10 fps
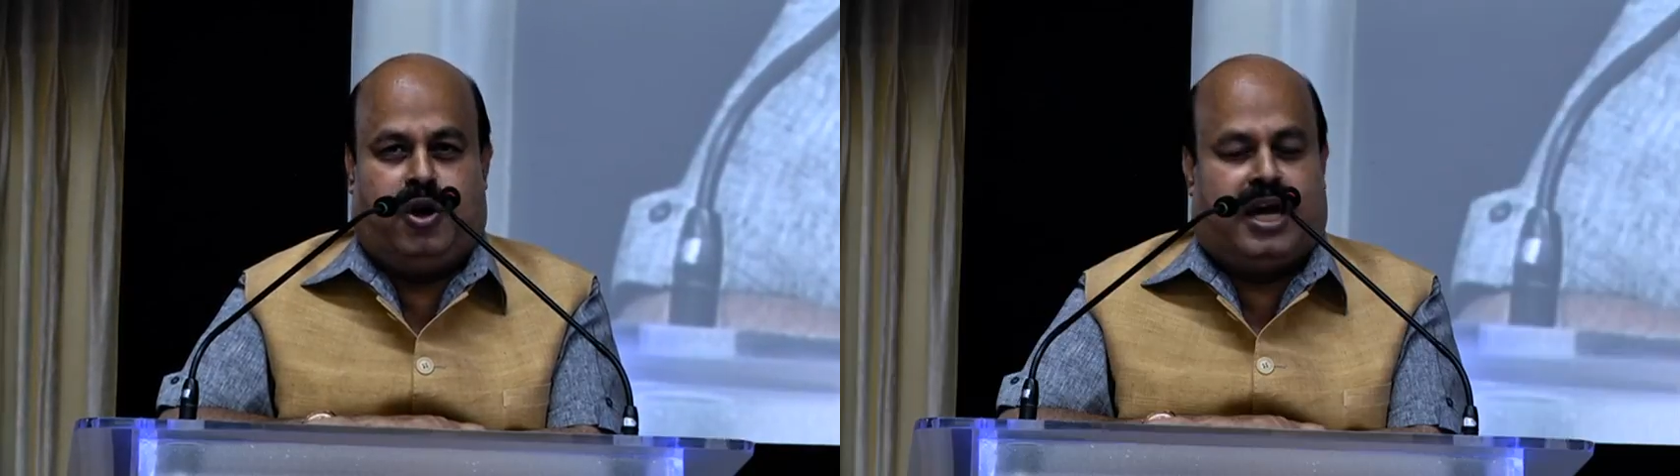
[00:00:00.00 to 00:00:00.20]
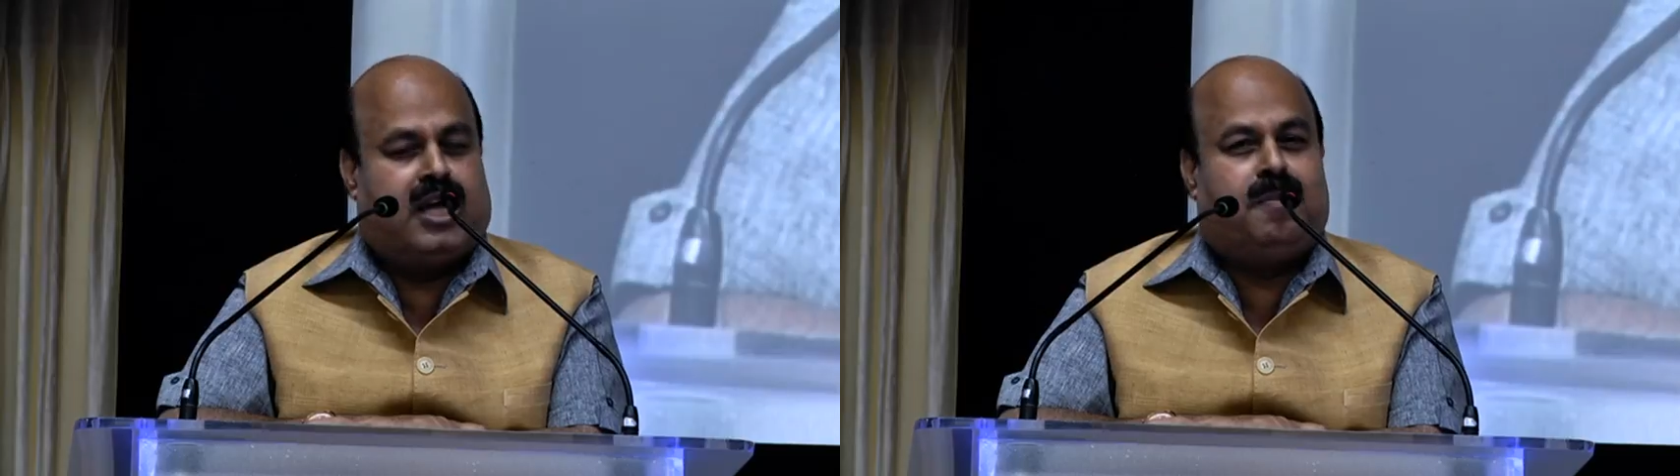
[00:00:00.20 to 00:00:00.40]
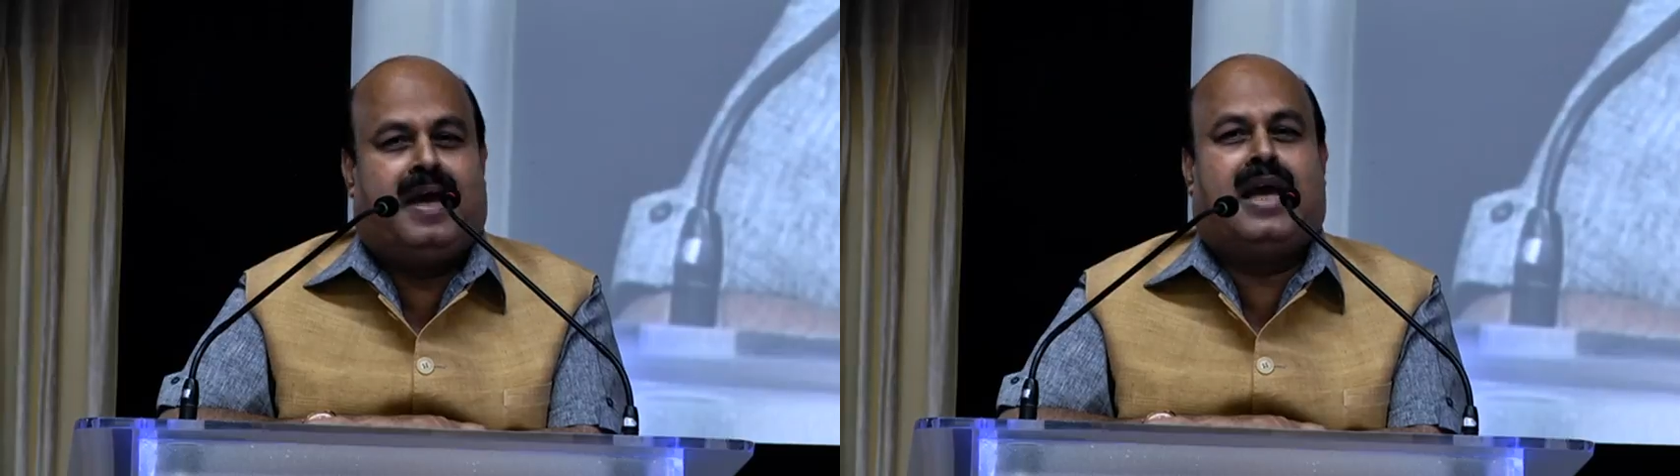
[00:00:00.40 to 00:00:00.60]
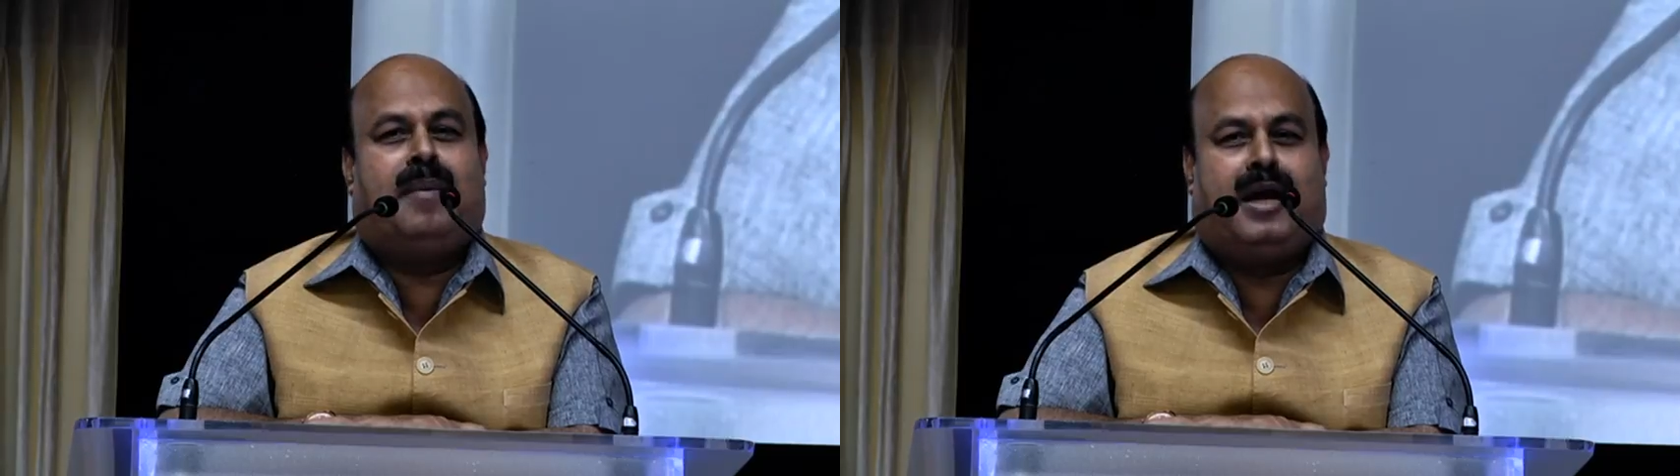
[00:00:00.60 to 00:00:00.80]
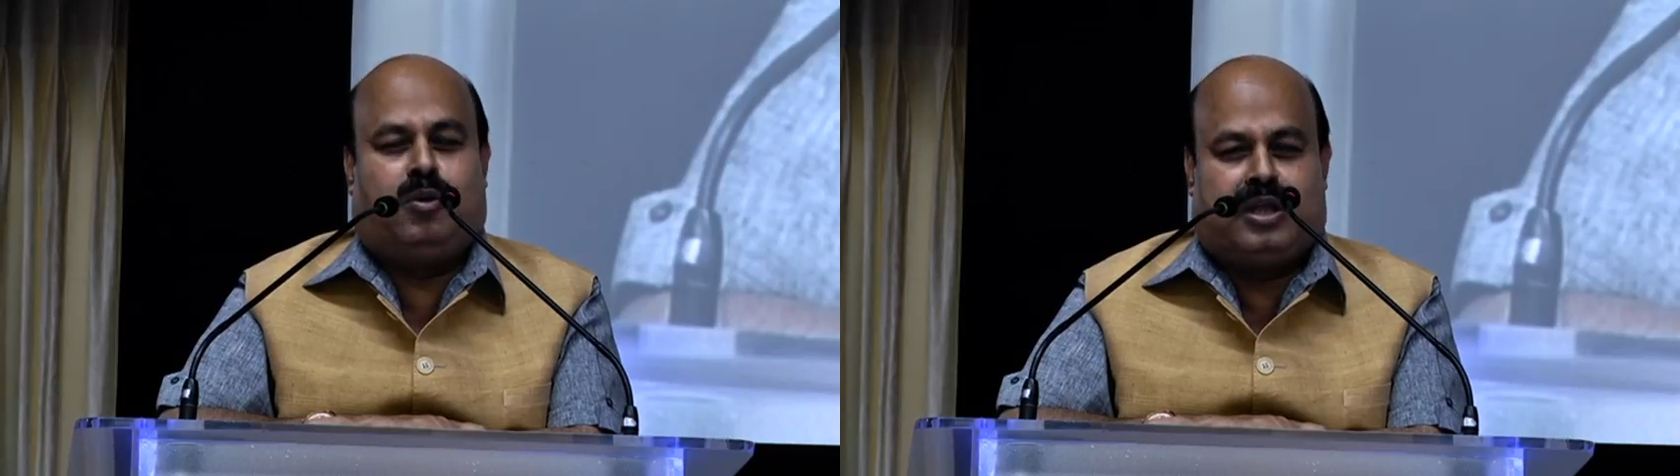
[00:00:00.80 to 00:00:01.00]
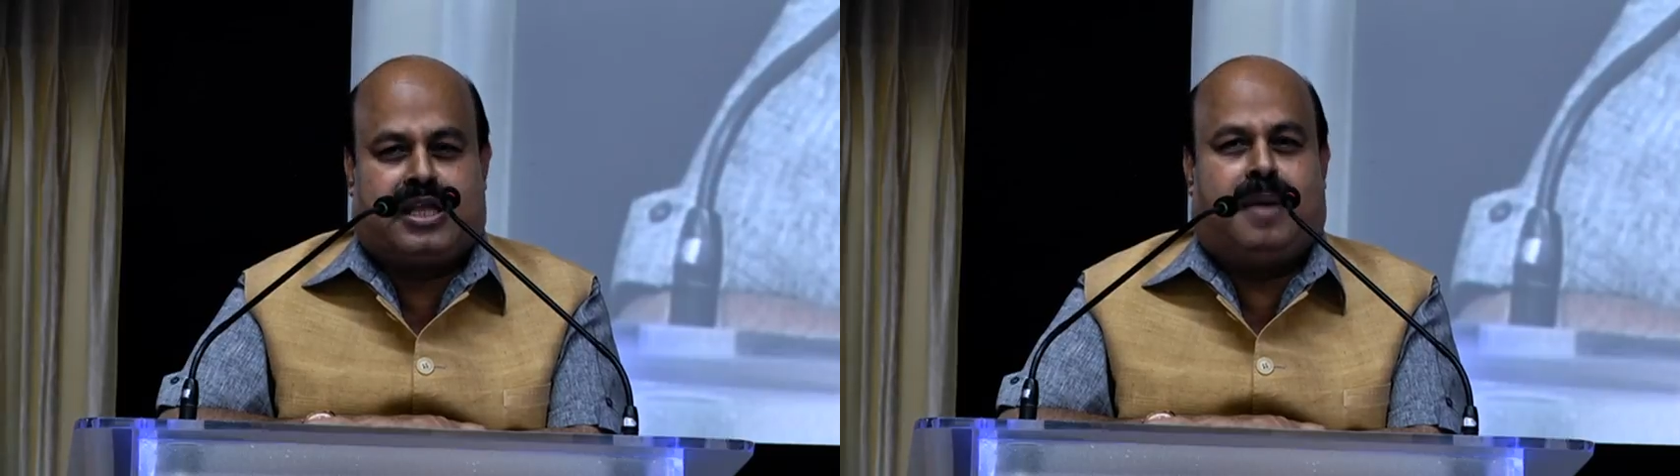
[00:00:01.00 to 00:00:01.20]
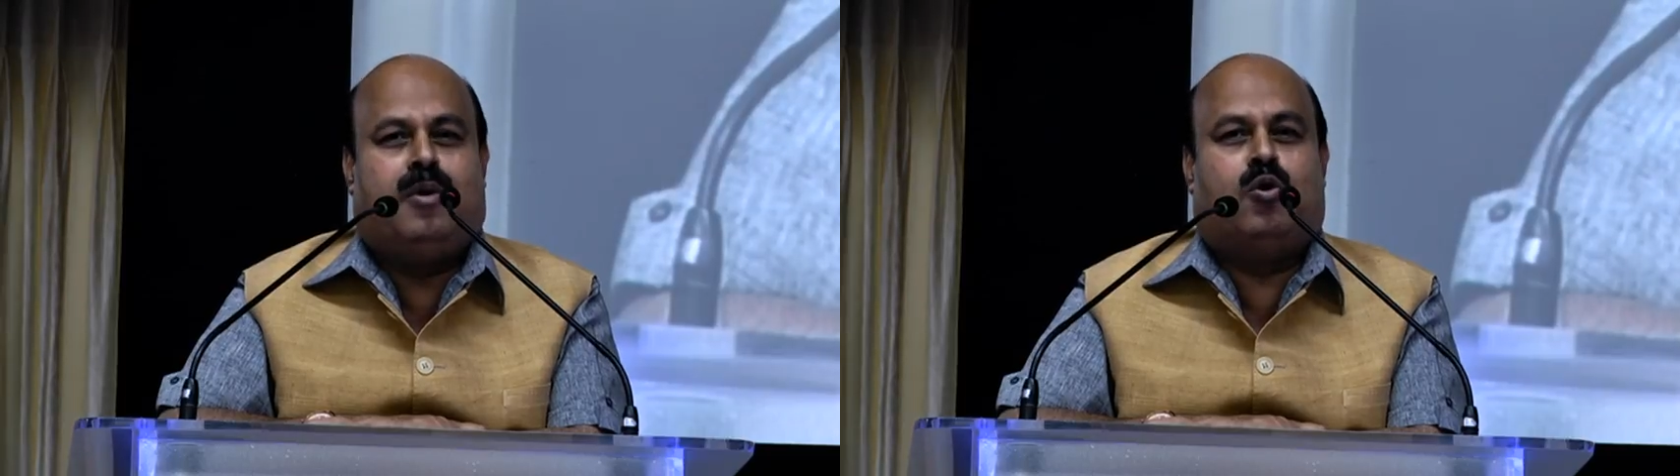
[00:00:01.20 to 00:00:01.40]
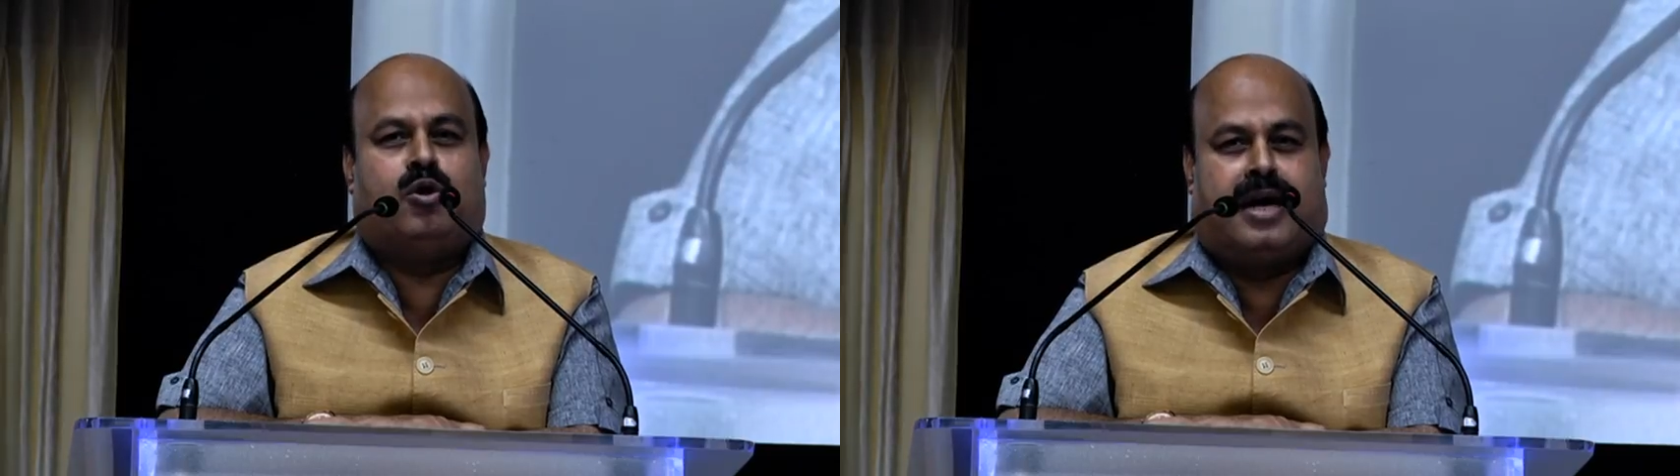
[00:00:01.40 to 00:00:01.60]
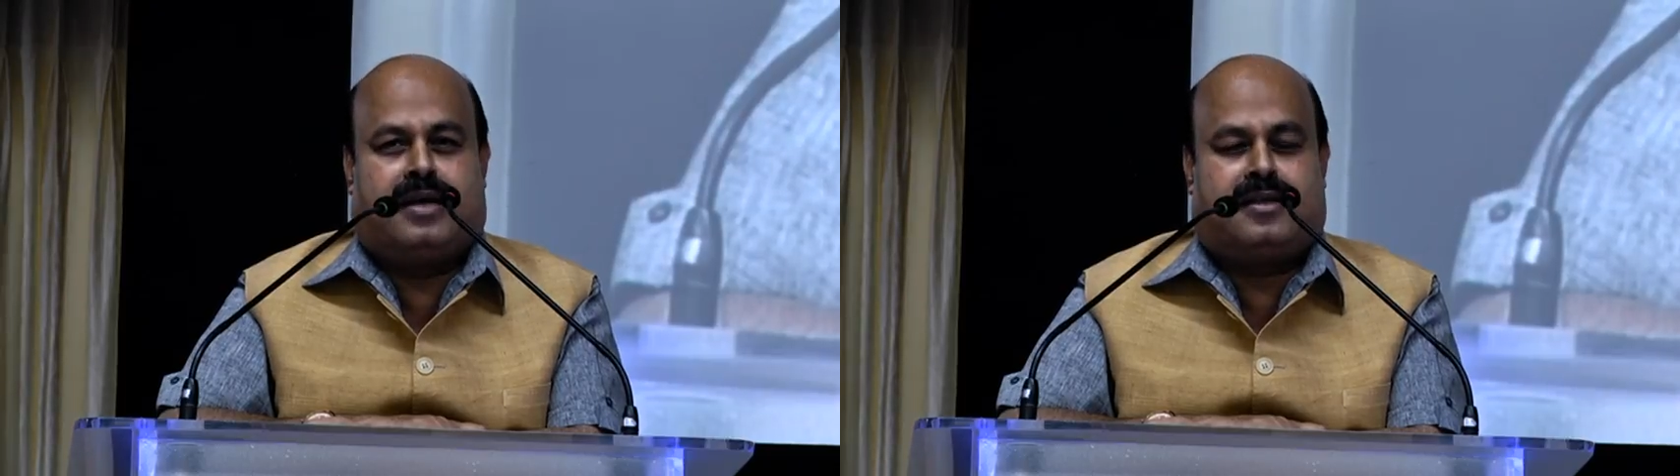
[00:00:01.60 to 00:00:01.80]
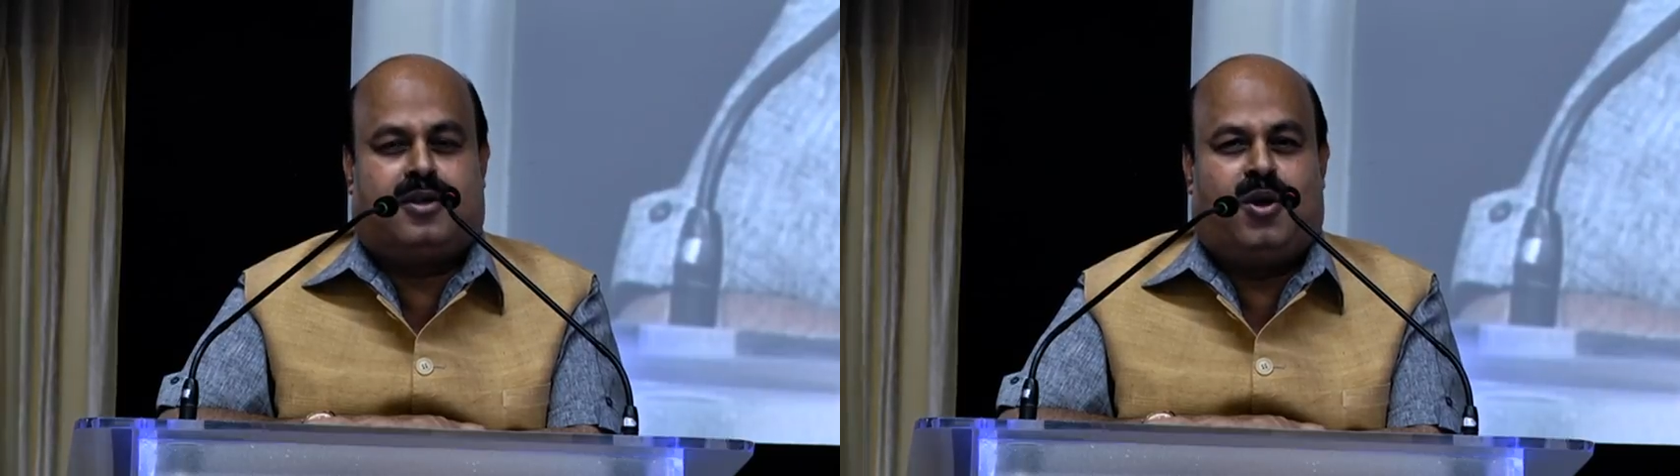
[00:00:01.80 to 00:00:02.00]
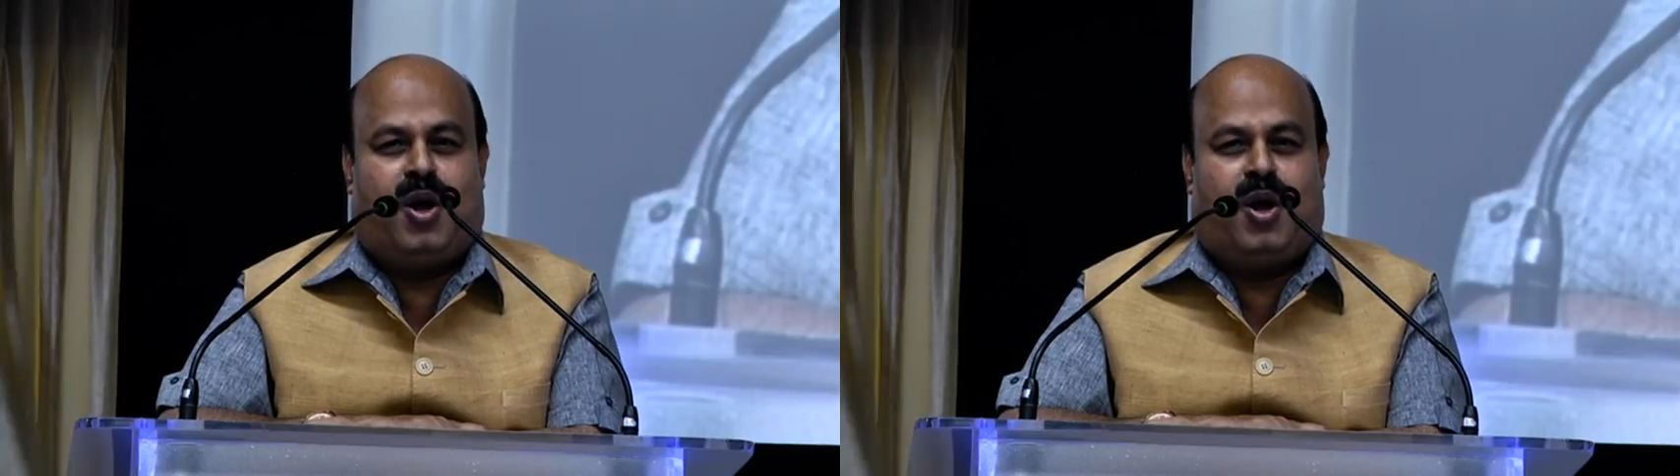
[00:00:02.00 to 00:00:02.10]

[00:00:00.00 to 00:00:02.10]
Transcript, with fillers: is being given to the same users,